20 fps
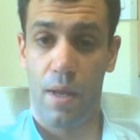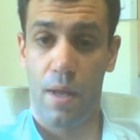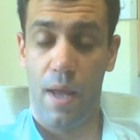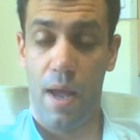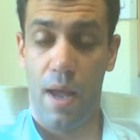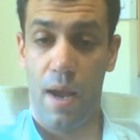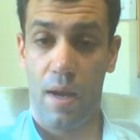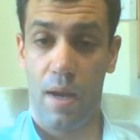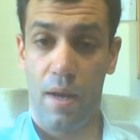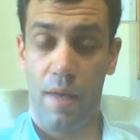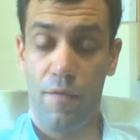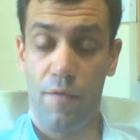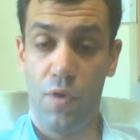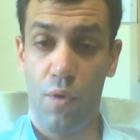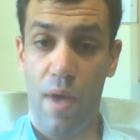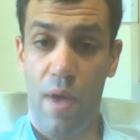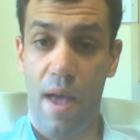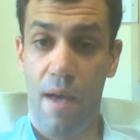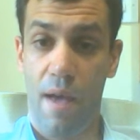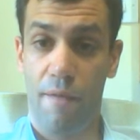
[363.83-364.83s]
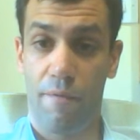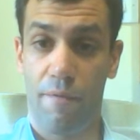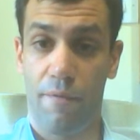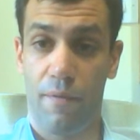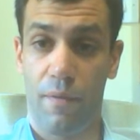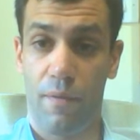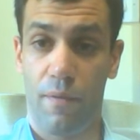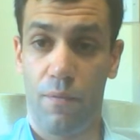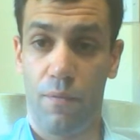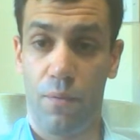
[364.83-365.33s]
and if you have
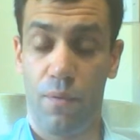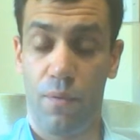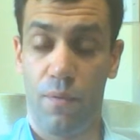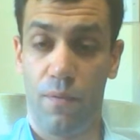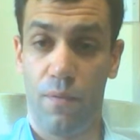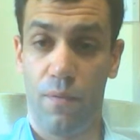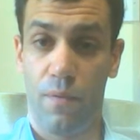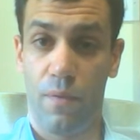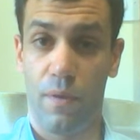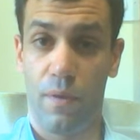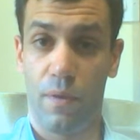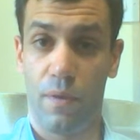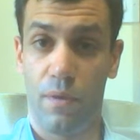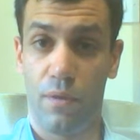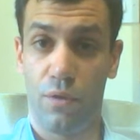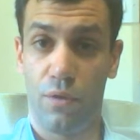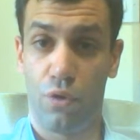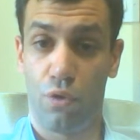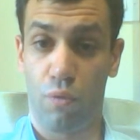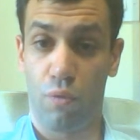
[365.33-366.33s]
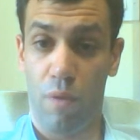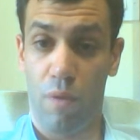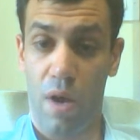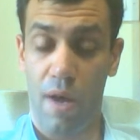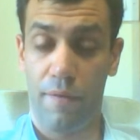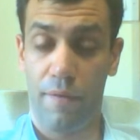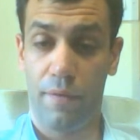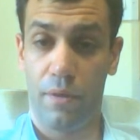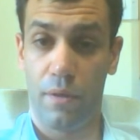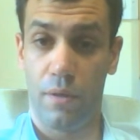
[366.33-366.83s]

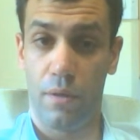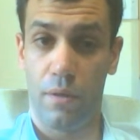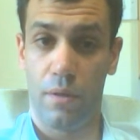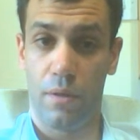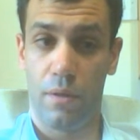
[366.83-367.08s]
drafted,